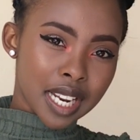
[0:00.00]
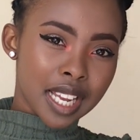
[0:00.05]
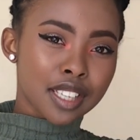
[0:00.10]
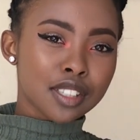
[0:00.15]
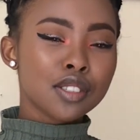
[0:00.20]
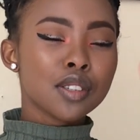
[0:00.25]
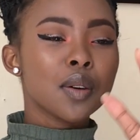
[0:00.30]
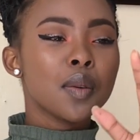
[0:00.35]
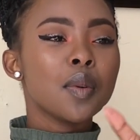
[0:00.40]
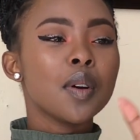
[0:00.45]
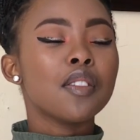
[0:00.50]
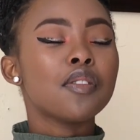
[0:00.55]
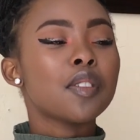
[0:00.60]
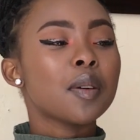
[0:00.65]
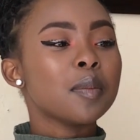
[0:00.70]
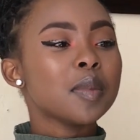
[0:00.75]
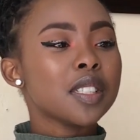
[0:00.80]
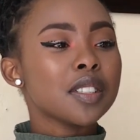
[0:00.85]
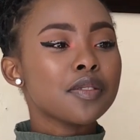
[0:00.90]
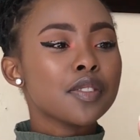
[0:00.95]
so we were
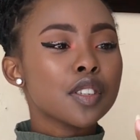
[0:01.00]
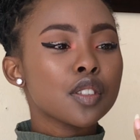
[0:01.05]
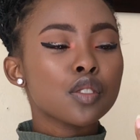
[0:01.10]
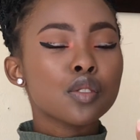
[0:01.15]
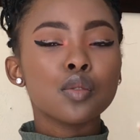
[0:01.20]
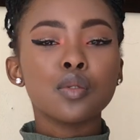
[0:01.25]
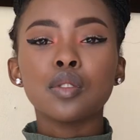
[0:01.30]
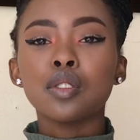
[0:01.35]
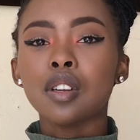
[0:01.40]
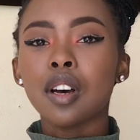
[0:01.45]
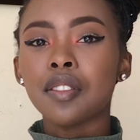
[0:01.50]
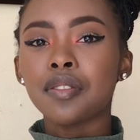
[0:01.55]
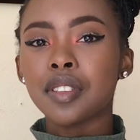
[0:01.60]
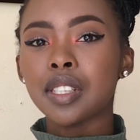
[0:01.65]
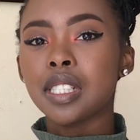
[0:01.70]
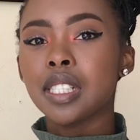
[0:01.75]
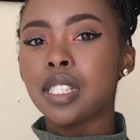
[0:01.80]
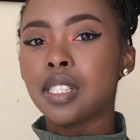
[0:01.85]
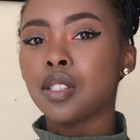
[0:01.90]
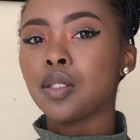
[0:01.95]
from different schools,
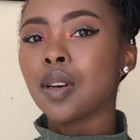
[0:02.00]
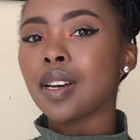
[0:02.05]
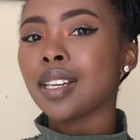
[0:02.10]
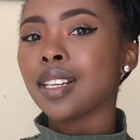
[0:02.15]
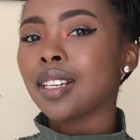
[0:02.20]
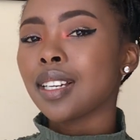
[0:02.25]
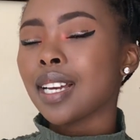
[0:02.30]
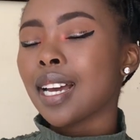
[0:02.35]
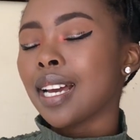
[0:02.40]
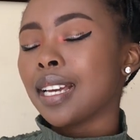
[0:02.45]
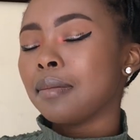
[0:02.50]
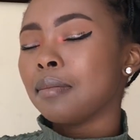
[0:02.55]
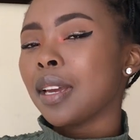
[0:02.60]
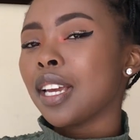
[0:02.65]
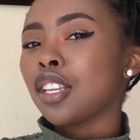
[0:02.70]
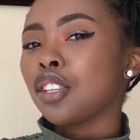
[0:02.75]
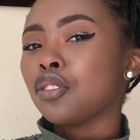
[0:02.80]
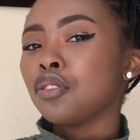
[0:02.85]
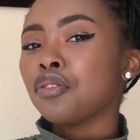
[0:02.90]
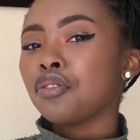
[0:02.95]
obviously. So I
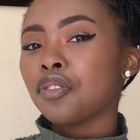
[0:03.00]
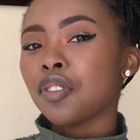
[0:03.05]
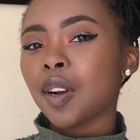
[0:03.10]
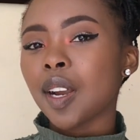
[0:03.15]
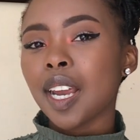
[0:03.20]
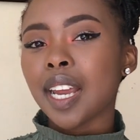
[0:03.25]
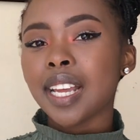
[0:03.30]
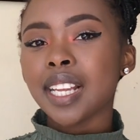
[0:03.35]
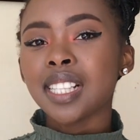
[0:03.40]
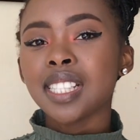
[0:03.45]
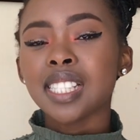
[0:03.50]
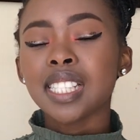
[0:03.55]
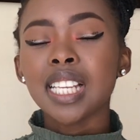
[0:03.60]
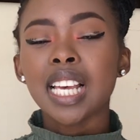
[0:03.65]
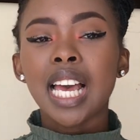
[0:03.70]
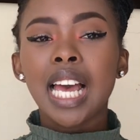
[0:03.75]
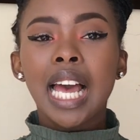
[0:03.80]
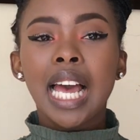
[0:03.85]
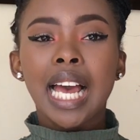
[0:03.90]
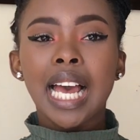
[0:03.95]
made new friends,
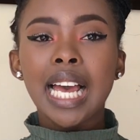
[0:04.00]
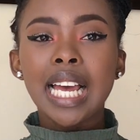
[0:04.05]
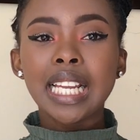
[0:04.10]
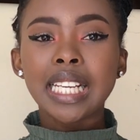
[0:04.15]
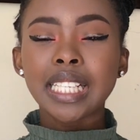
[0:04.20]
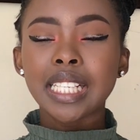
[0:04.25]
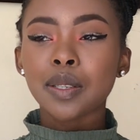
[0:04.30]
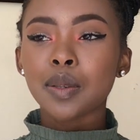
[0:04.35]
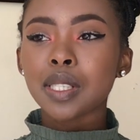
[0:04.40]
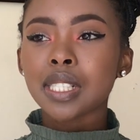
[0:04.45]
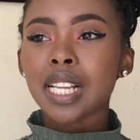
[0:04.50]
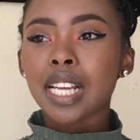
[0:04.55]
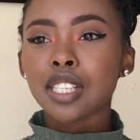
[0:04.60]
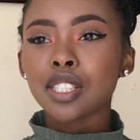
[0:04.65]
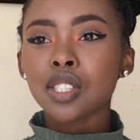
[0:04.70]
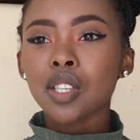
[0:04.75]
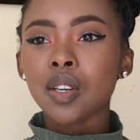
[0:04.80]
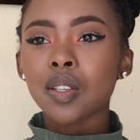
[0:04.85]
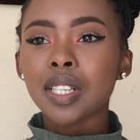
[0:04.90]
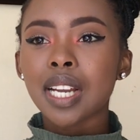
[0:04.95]
and it was like
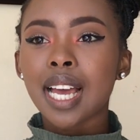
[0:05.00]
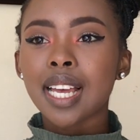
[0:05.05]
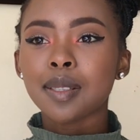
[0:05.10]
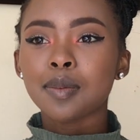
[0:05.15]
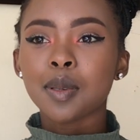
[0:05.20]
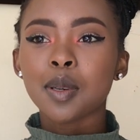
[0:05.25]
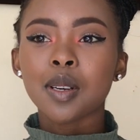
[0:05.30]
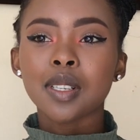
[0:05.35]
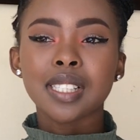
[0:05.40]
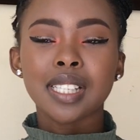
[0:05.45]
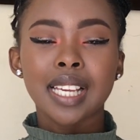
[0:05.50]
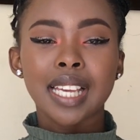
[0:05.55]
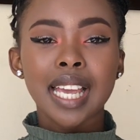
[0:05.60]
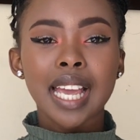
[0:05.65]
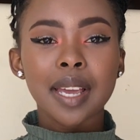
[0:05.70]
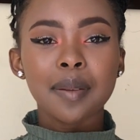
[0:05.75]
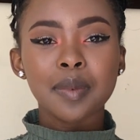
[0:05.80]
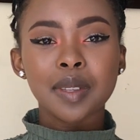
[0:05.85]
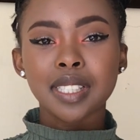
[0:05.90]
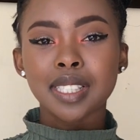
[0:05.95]
so nice, because they
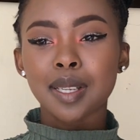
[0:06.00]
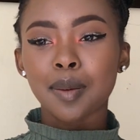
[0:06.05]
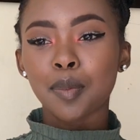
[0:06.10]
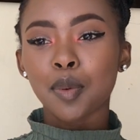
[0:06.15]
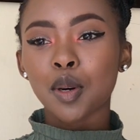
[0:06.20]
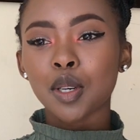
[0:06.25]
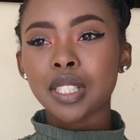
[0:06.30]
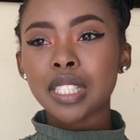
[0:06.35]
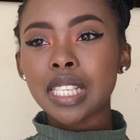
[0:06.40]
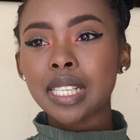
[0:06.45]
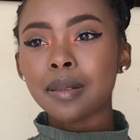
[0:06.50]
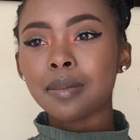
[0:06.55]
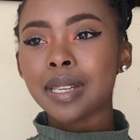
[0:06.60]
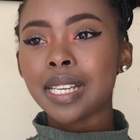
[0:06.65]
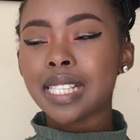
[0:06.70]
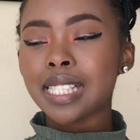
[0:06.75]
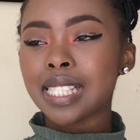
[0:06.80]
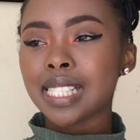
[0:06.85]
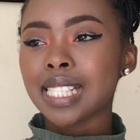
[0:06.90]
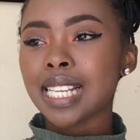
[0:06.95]
came, they supported me
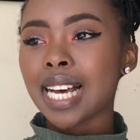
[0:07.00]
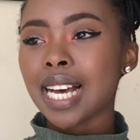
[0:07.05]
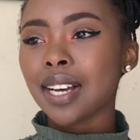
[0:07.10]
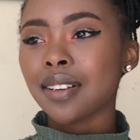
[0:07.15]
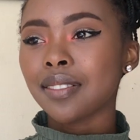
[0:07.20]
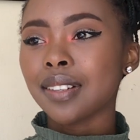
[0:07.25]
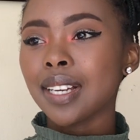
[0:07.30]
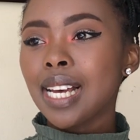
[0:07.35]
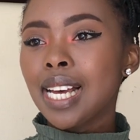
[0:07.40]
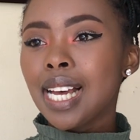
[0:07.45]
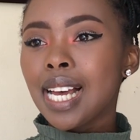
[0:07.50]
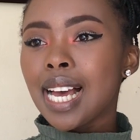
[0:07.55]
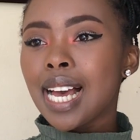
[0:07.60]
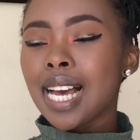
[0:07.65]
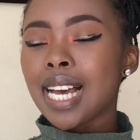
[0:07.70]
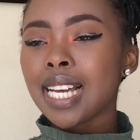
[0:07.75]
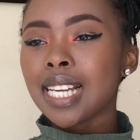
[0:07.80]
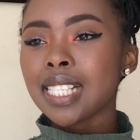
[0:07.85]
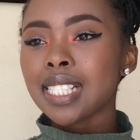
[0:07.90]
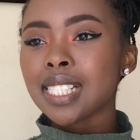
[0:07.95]
and stuff.
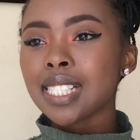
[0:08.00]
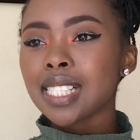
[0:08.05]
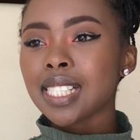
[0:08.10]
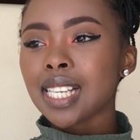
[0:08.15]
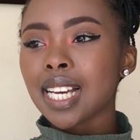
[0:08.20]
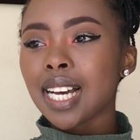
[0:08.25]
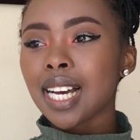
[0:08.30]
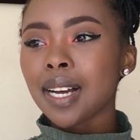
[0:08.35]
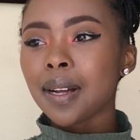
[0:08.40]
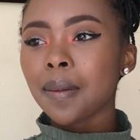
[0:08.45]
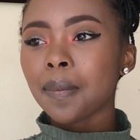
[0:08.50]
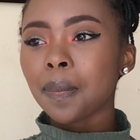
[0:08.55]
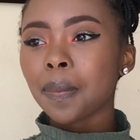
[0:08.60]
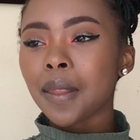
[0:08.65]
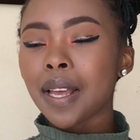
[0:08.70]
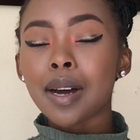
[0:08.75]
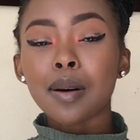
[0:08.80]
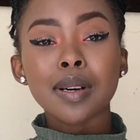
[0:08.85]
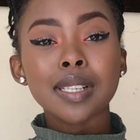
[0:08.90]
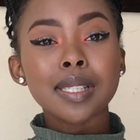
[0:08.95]
And
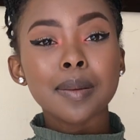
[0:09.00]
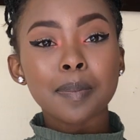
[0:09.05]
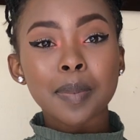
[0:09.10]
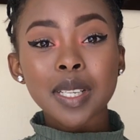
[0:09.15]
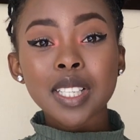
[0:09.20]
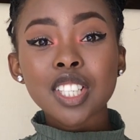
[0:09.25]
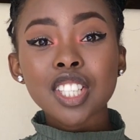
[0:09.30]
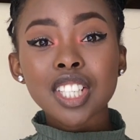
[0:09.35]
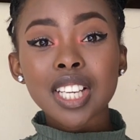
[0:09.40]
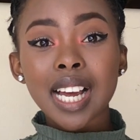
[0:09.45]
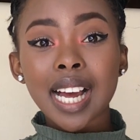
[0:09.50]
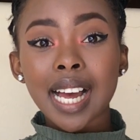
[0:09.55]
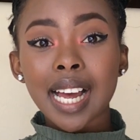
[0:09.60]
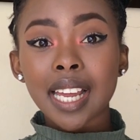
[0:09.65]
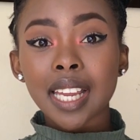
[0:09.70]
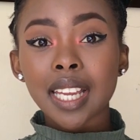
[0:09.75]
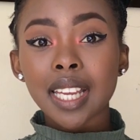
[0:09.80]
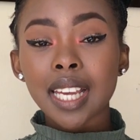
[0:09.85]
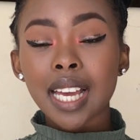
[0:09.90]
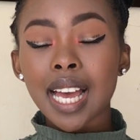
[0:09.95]
I was a bit
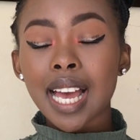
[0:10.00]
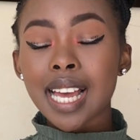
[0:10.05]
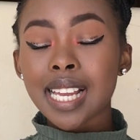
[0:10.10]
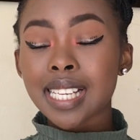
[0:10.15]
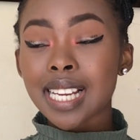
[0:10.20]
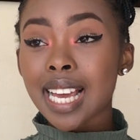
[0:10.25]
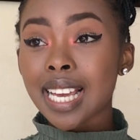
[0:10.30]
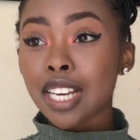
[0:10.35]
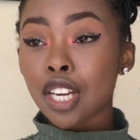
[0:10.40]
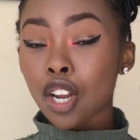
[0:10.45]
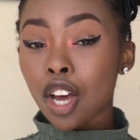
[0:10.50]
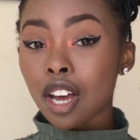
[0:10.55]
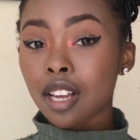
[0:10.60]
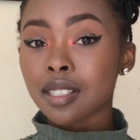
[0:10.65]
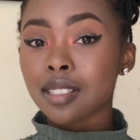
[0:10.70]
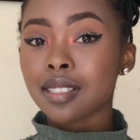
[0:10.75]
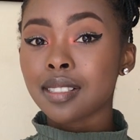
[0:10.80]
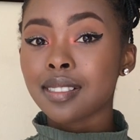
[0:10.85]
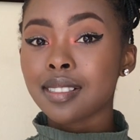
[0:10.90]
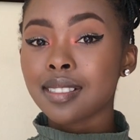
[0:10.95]
shy, and I
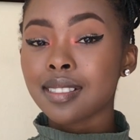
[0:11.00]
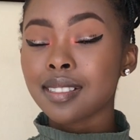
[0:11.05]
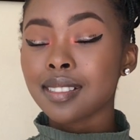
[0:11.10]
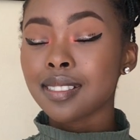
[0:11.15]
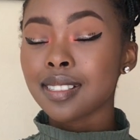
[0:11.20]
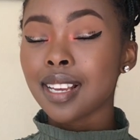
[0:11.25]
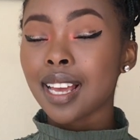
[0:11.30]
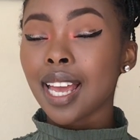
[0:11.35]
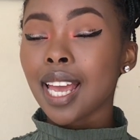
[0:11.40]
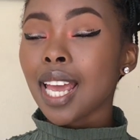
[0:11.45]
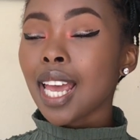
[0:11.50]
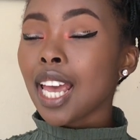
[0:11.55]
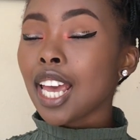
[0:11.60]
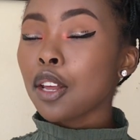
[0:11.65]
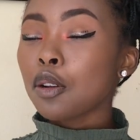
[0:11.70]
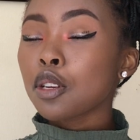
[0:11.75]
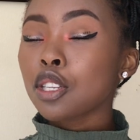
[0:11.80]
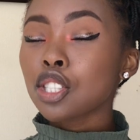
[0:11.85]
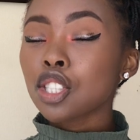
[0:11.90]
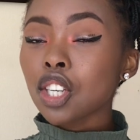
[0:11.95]
lost. It
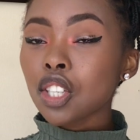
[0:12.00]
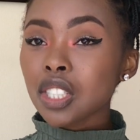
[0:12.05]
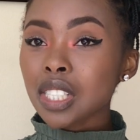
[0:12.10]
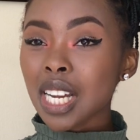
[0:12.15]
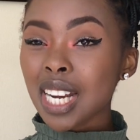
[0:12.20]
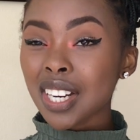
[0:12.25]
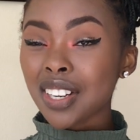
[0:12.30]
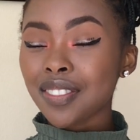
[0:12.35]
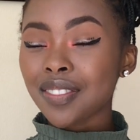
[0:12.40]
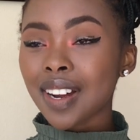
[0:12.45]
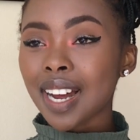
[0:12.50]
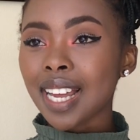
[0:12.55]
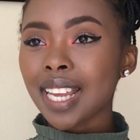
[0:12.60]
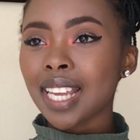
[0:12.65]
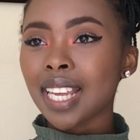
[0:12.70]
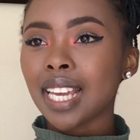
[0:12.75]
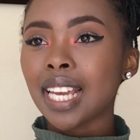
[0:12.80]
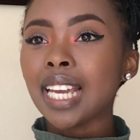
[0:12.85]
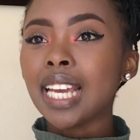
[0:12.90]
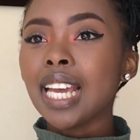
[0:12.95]
was so
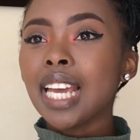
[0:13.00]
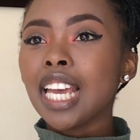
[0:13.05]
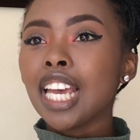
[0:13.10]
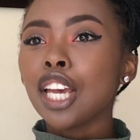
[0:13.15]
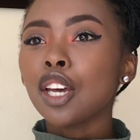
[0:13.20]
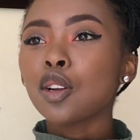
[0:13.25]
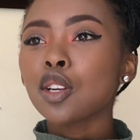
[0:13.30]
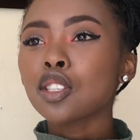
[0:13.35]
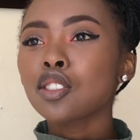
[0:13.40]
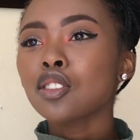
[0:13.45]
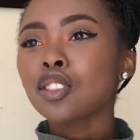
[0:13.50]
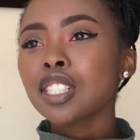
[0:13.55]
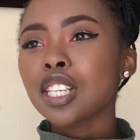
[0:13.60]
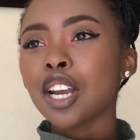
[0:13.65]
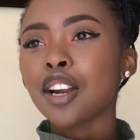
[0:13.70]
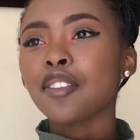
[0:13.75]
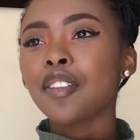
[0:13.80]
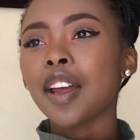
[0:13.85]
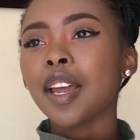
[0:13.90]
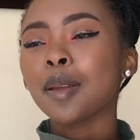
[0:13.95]
terrifying.
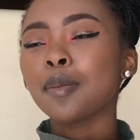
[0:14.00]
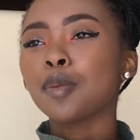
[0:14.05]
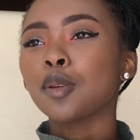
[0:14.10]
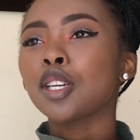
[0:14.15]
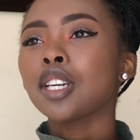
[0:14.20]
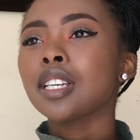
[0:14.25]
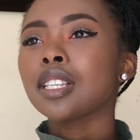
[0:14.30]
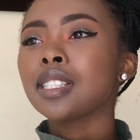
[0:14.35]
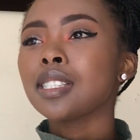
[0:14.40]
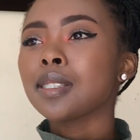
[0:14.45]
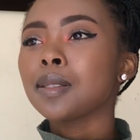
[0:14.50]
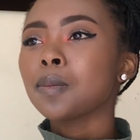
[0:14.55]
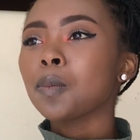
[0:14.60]
Because